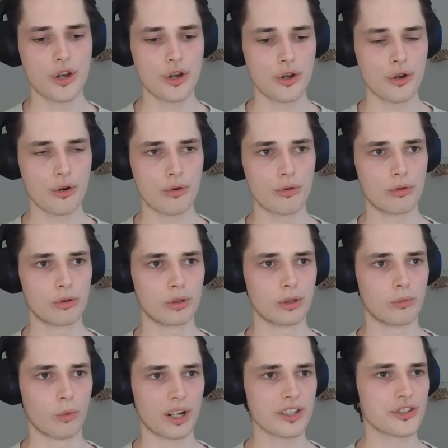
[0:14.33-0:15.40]
who
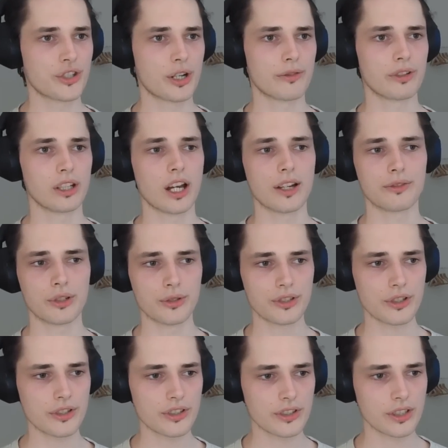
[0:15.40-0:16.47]
want to serve a lot of
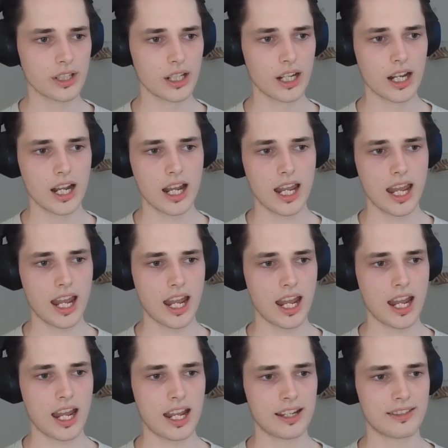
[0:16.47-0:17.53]
users,
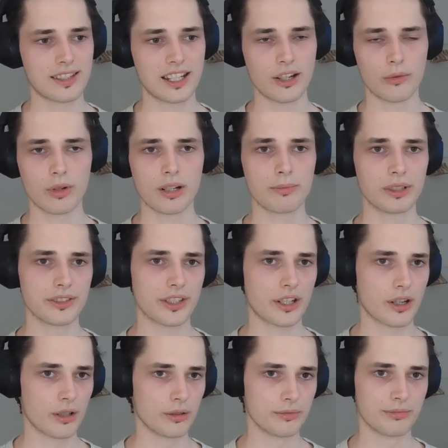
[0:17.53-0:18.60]
and they don't want to build
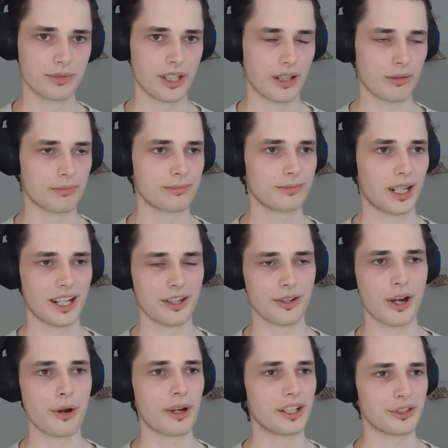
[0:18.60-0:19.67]
their own, L2,
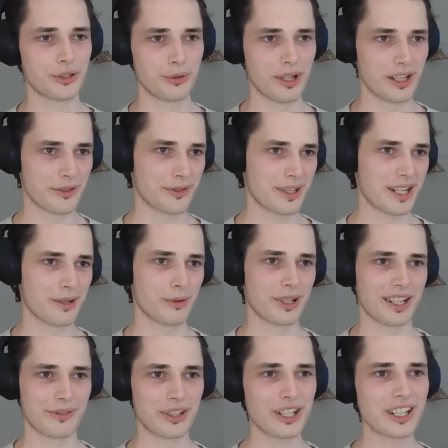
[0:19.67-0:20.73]
L3 or
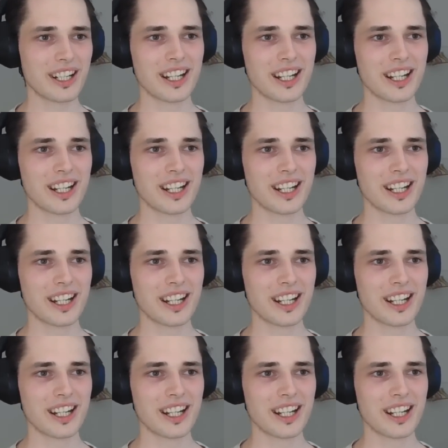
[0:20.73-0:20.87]
whatever.